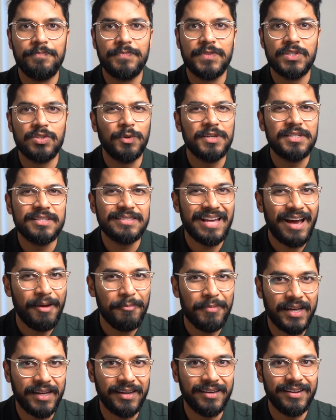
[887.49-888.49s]
So what does
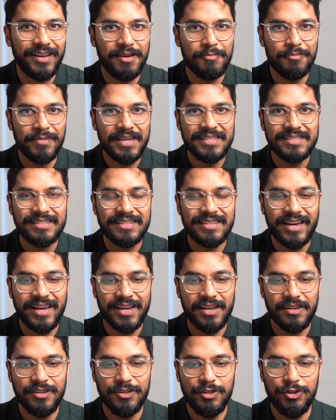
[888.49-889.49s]
that mean? It means
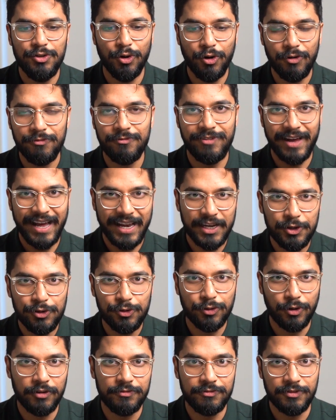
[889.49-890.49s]
that your
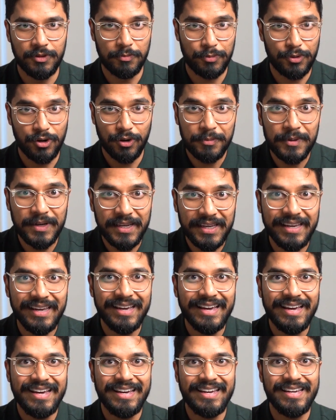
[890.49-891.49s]
value of the property
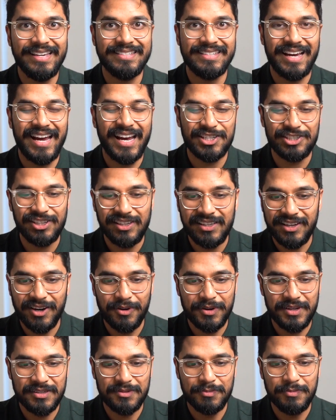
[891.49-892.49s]
is actually
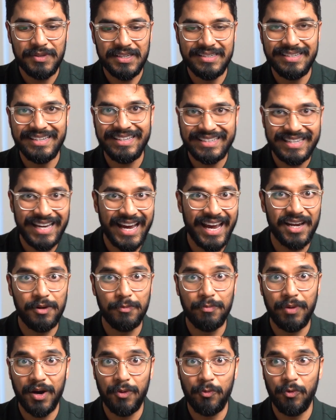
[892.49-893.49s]
going to be
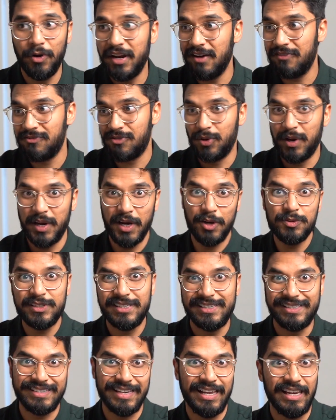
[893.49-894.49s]
dictated by what everyone
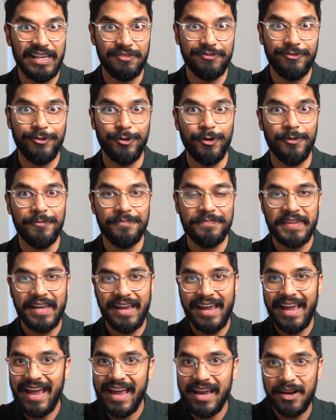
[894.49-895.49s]
else is selling for.
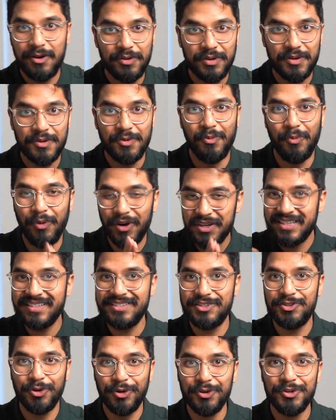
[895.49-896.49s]
And what
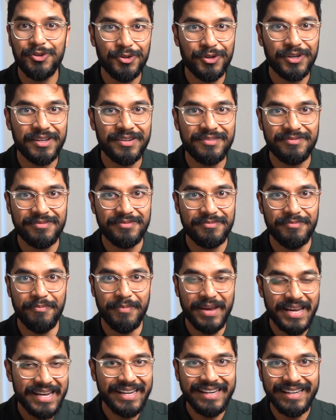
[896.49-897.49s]
does your unit
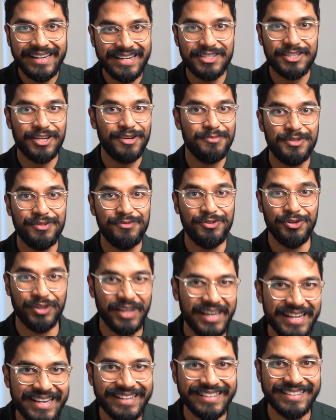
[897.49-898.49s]
mean in terms of
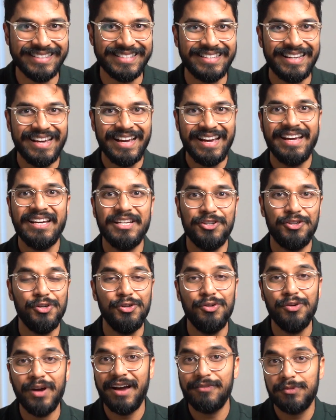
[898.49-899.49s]
uniqueness? Do
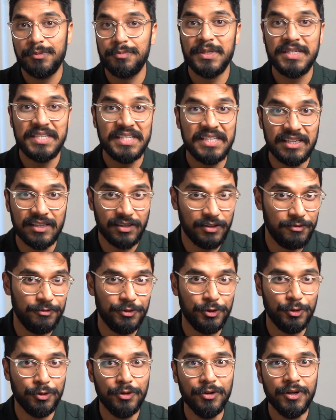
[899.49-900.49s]
you have a particular
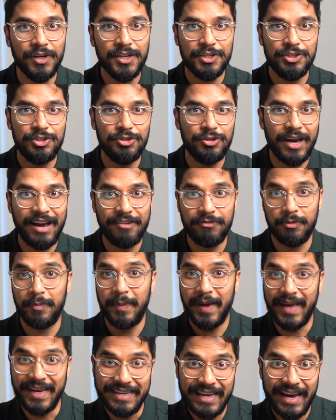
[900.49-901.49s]
view? Do you have a
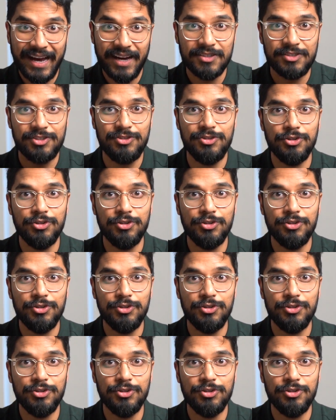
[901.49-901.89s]
penthouse?